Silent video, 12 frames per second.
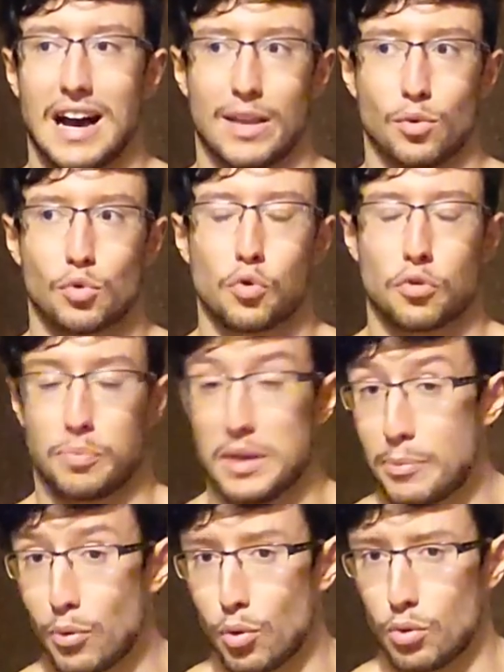I don't want
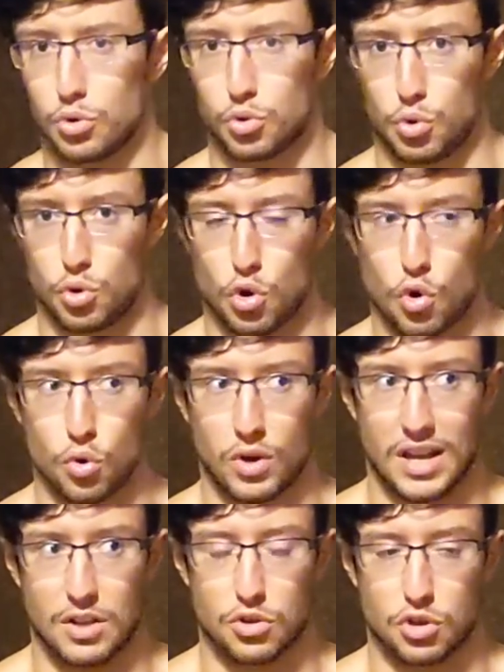people to
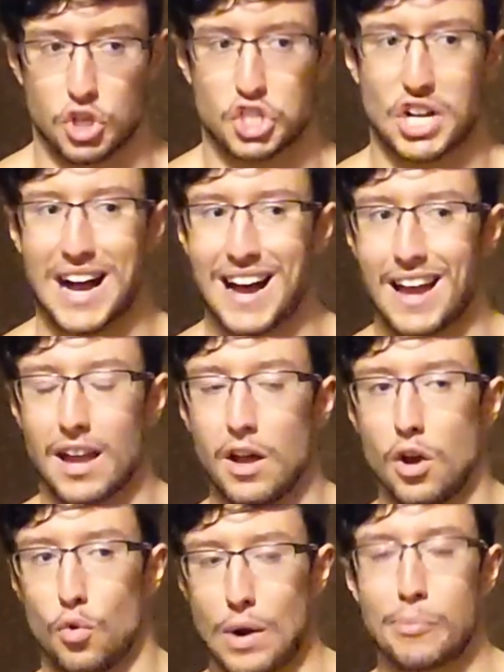go in such high
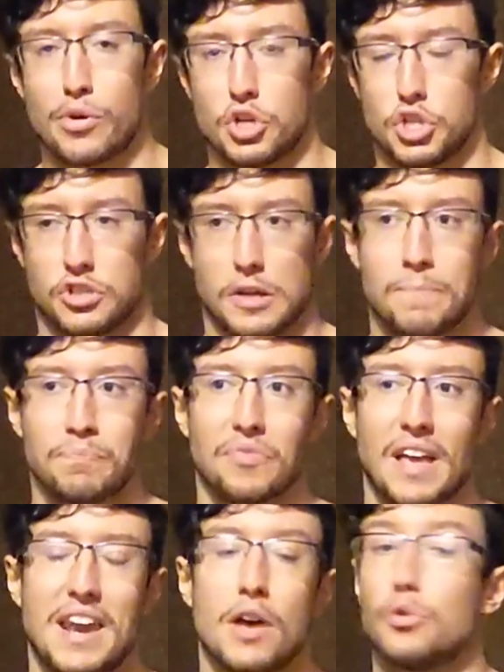rep ranges.
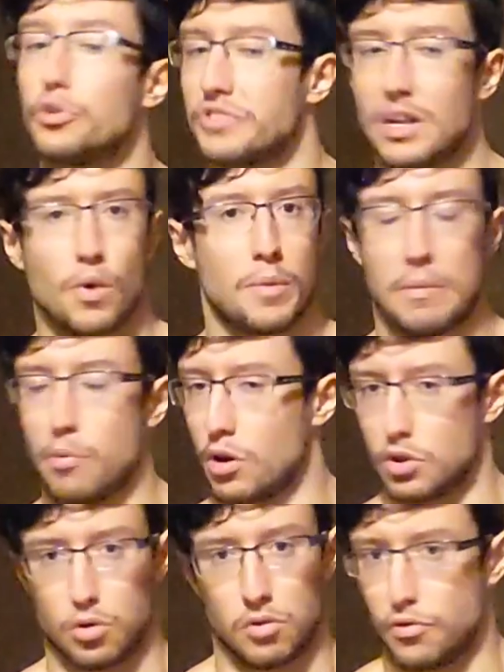And I understand why people
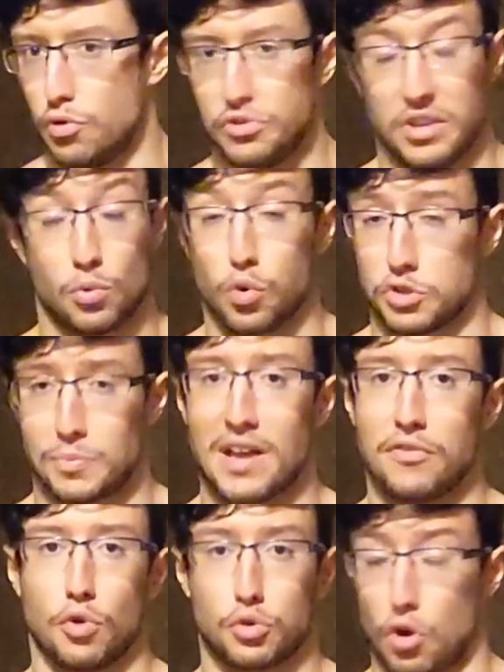got confused. It was
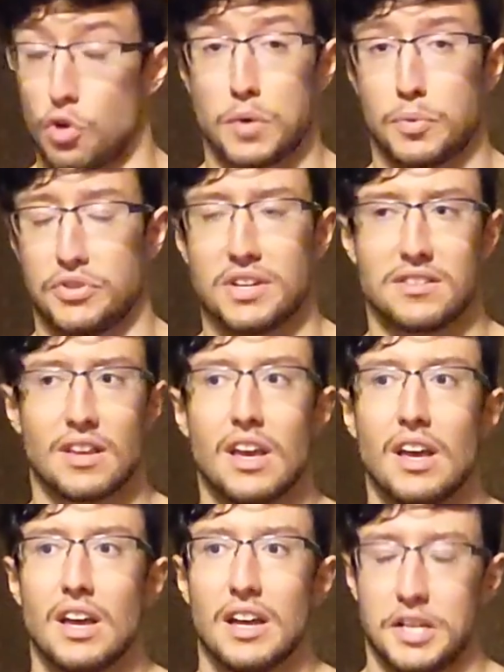my fault 100%.
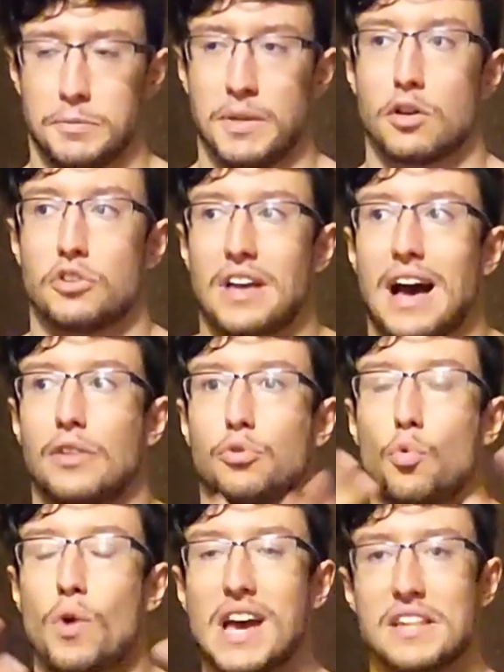is because
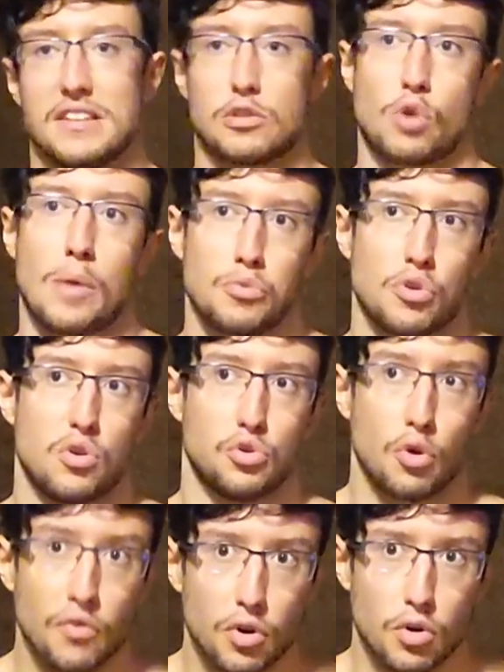the way I describe
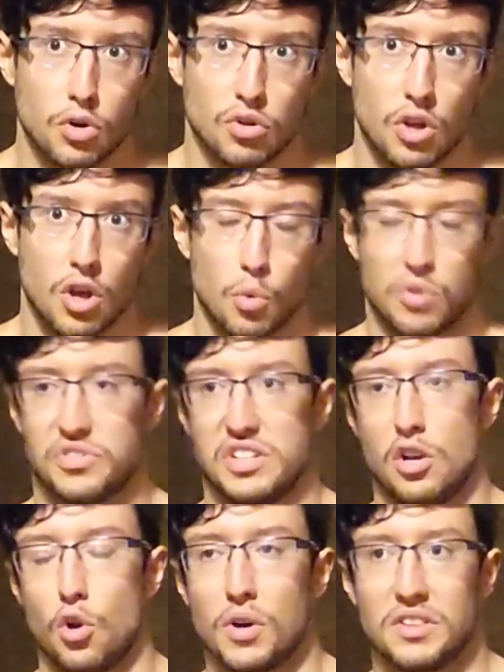nucleus overload with
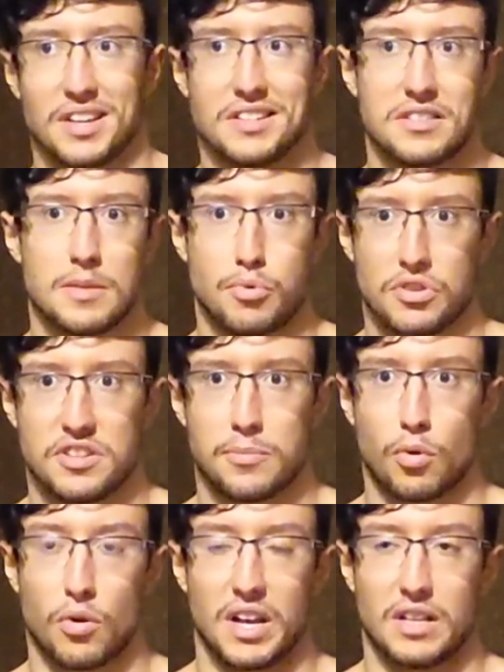the low intensity
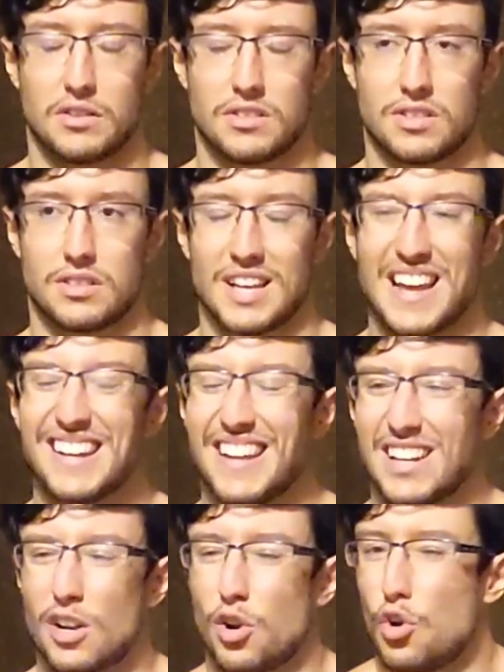principle,
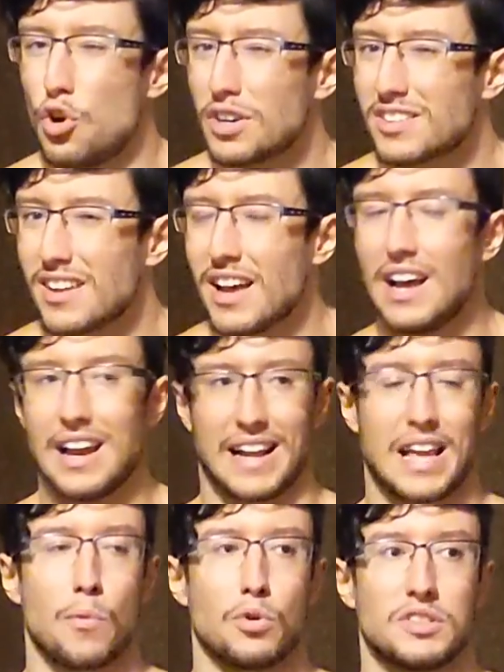it looked
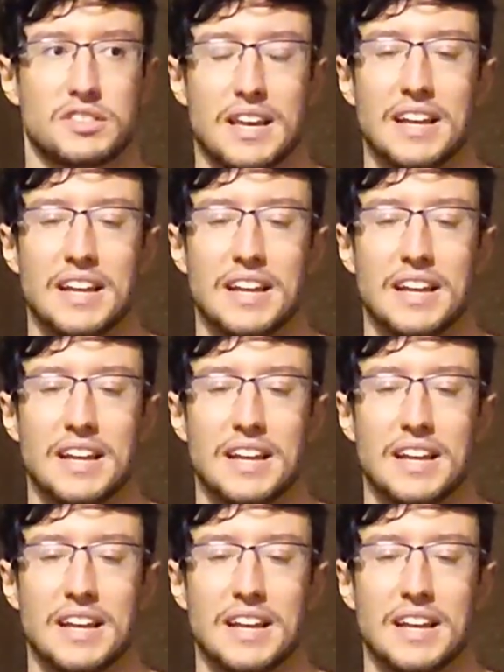like I was